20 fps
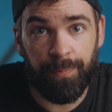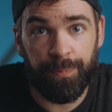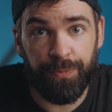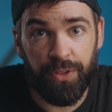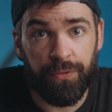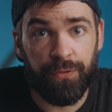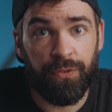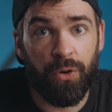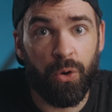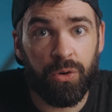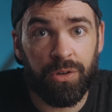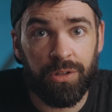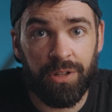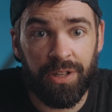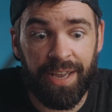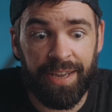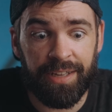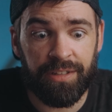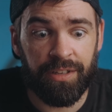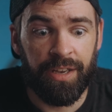The focal
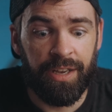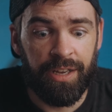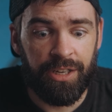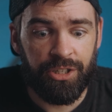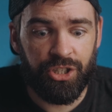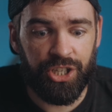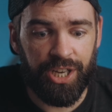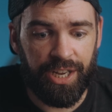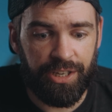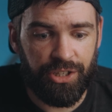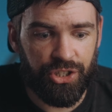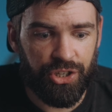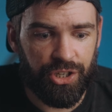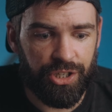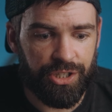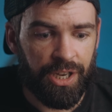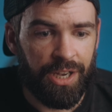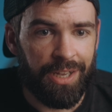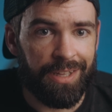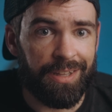length changes